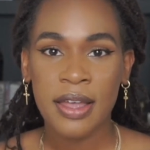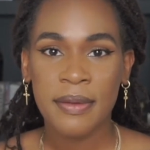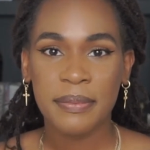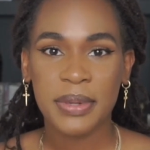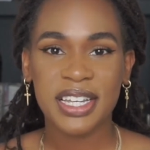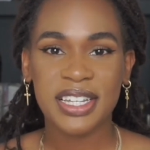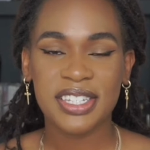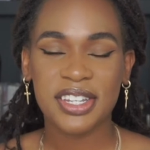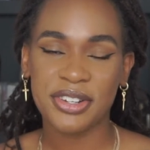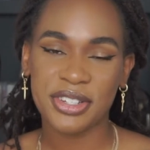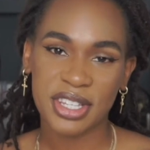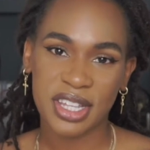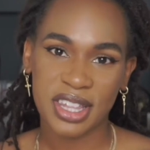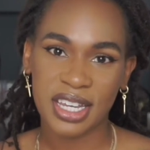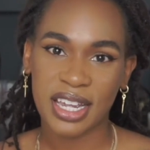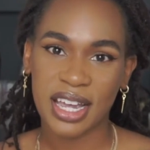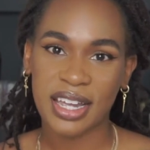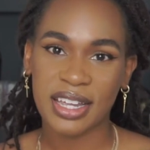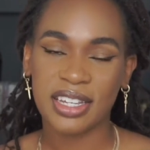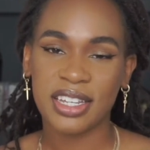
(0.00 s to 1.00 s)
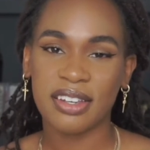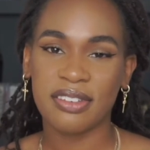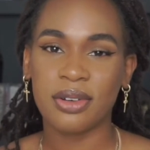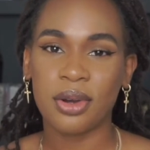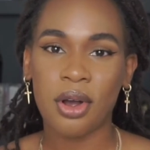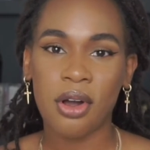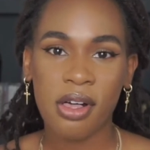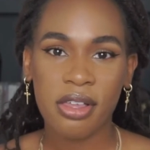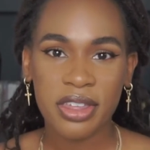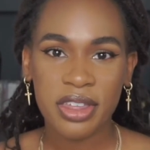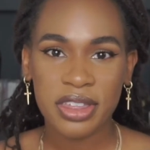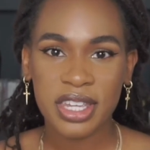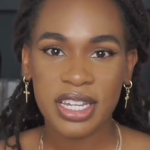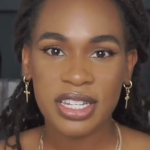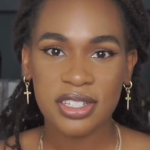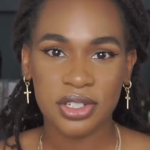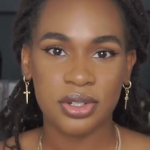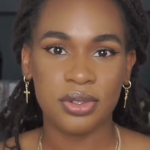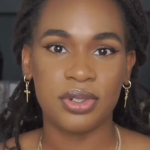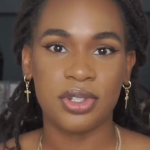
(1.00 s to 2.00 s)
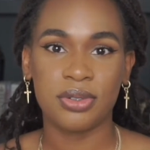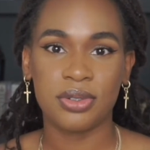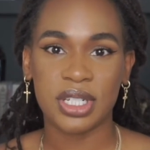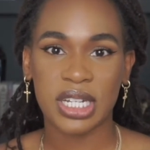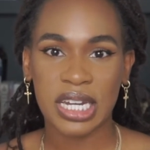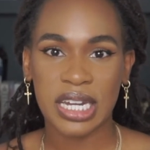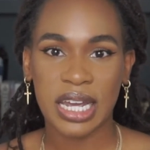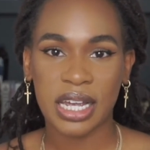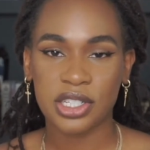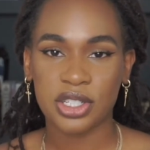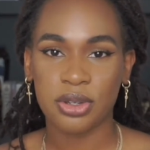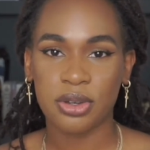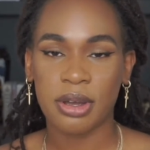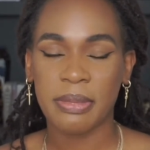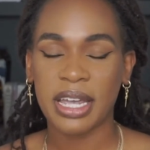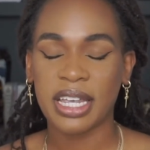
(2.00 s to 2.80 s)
Because here's the thing, I could give you all the things to do to connect to him.